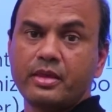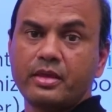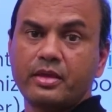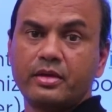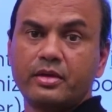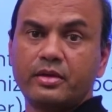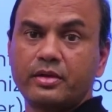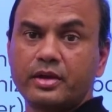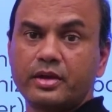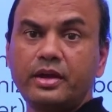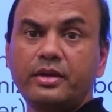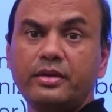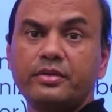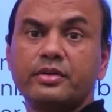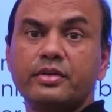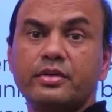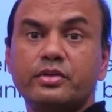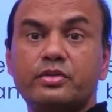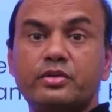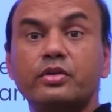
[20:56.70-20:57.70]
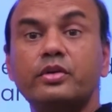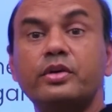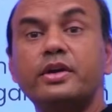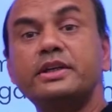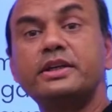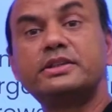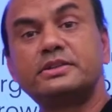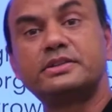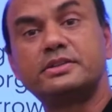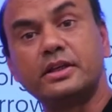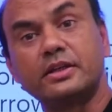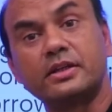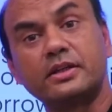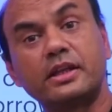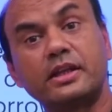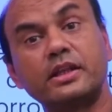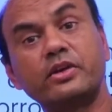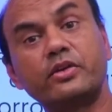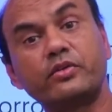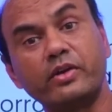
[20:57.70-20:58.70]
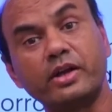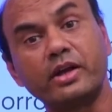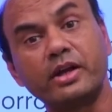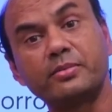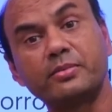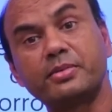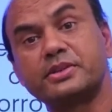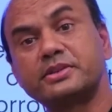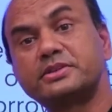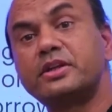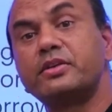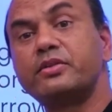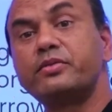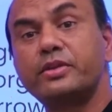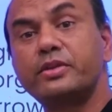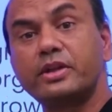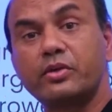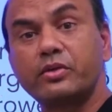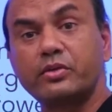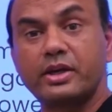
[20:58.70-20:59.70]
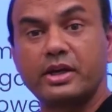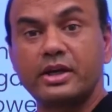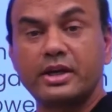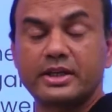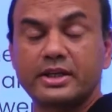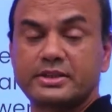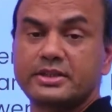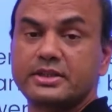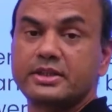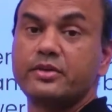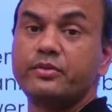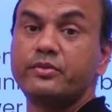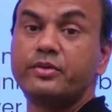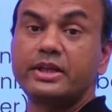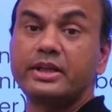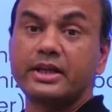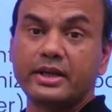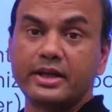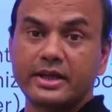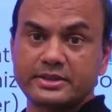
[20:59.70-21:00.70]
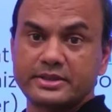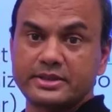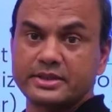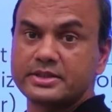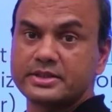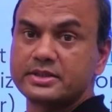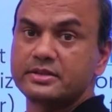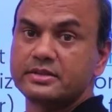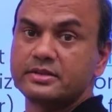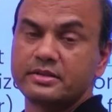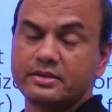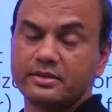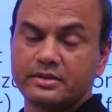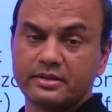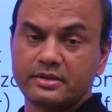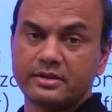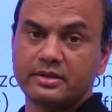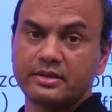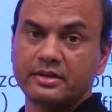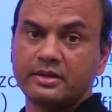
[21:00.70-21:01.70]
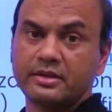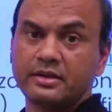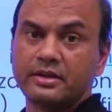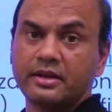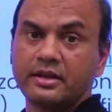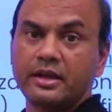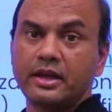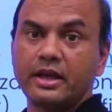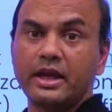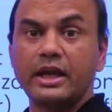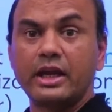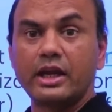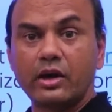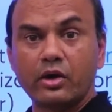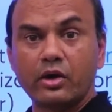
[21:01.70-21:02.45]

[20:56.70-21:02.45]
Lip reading: Okay, so it's generally 20% with indexation, and now